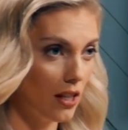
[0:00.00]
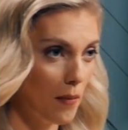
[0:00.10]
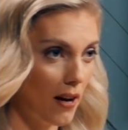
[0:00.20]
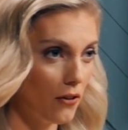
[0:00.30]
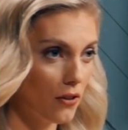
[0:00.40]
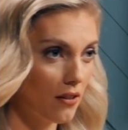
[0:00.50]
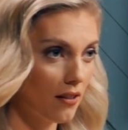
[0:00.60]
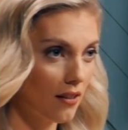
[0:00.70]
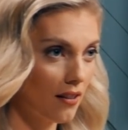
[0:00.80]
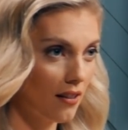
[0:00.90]
emails.
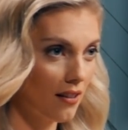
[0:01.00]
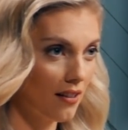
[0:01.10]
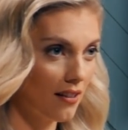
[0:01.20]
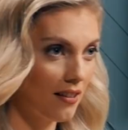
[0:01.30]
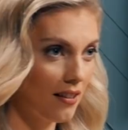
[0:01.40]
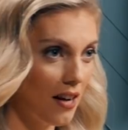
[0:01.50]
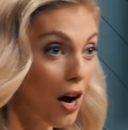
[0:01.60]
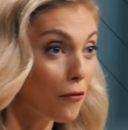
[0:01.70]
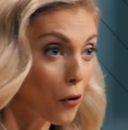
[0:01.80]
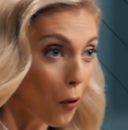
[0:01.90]

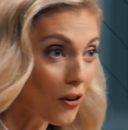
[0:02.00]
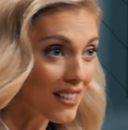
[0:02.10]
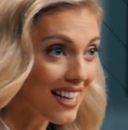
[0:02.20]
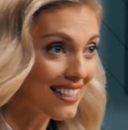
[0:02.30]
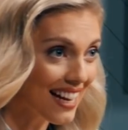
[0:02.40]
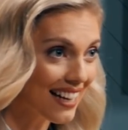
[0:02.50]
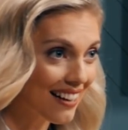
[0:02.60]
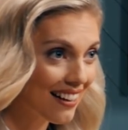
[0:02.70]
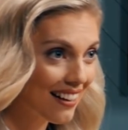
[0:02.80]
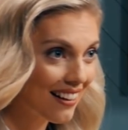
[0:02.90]
Of course he did.